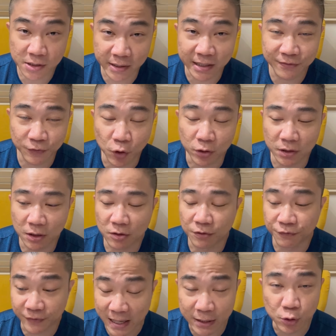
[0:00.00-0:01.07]
that I've got a lot of
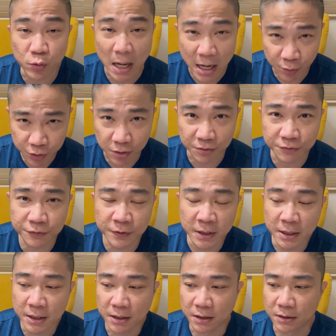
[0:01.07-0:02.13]
value out of,
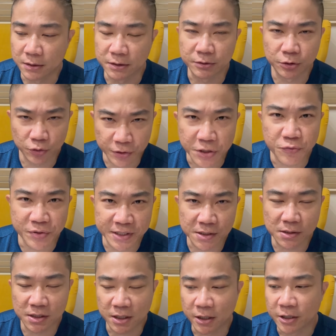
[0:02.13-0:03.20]
in
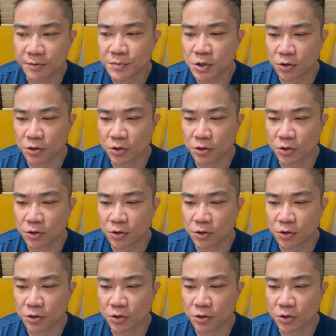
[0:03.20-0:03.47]
recent times.